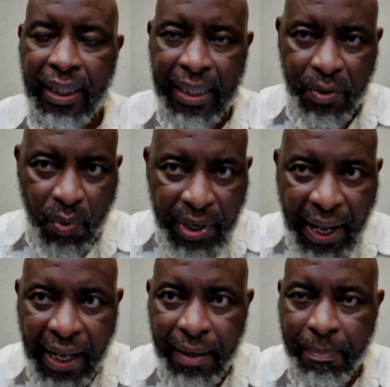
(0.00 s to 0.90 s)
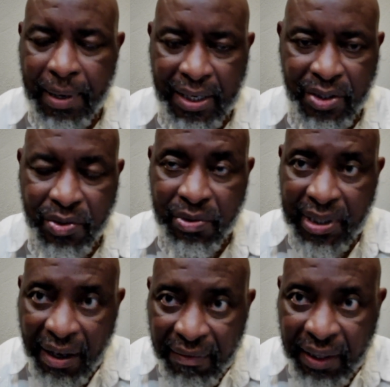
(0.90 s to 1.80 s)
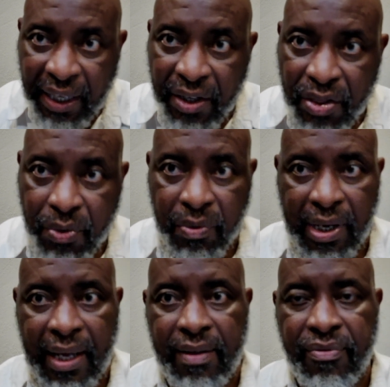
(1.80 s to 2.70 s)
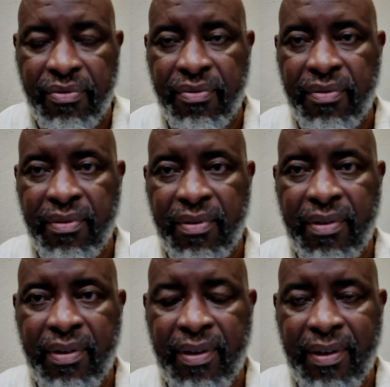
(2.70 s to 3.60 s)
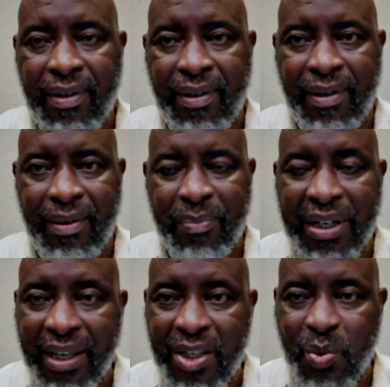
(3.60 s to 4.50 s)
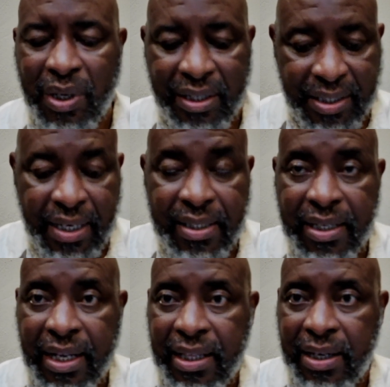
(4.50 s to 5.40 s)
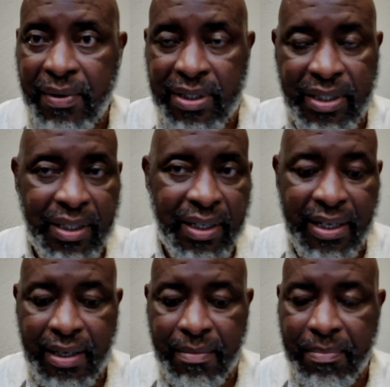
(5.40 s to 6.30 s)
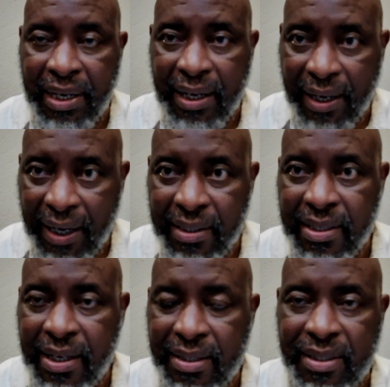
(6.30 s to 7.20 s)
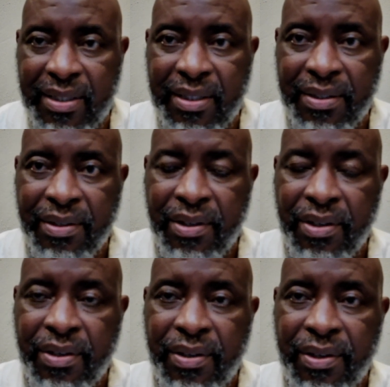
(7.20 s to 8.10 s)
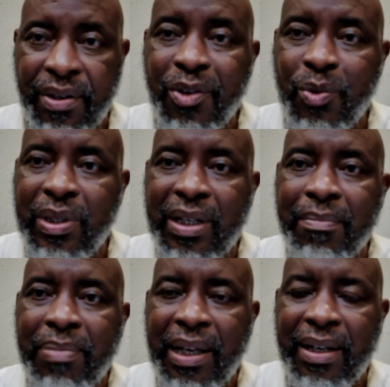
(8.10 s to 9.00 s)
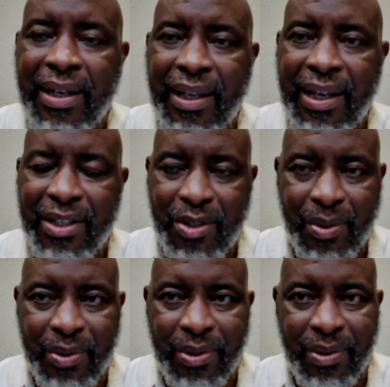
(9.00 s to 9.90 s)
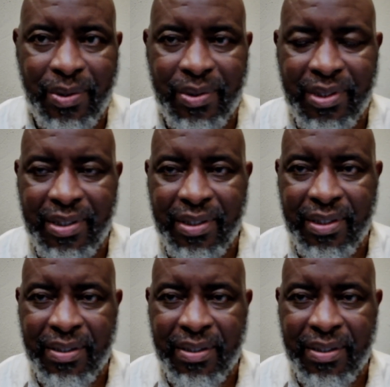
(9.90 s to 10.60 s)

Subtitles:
that would help us to navigate through life. But guess what? Just like our children rebel against us, we rebelled against those laws.